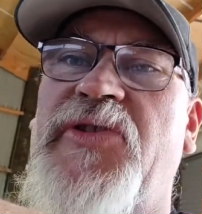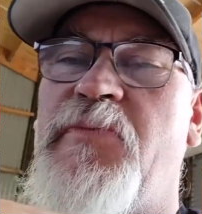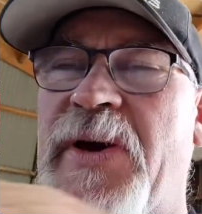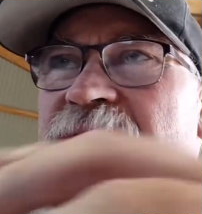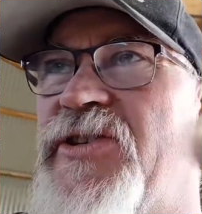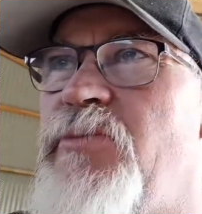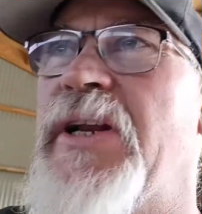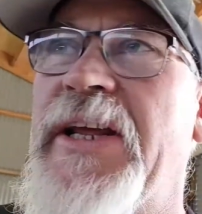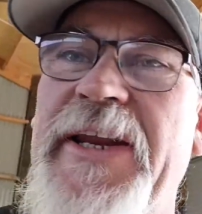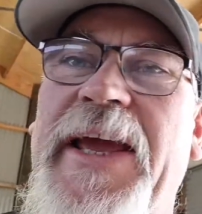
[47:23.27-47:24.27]
and pieces I'm
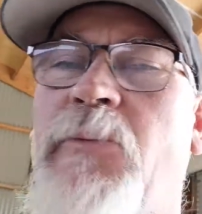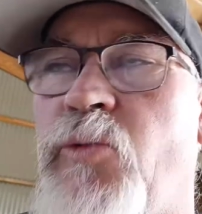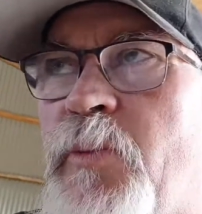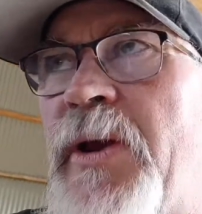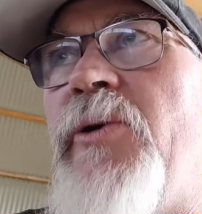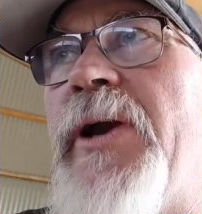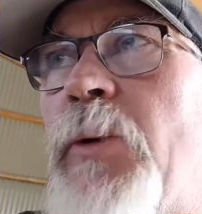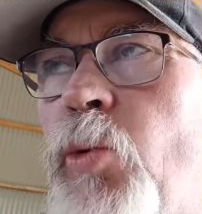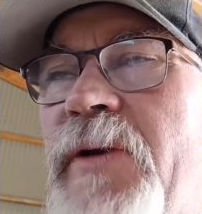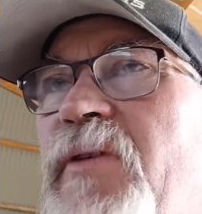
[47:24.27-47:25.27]
cleaning up and repairing and whatever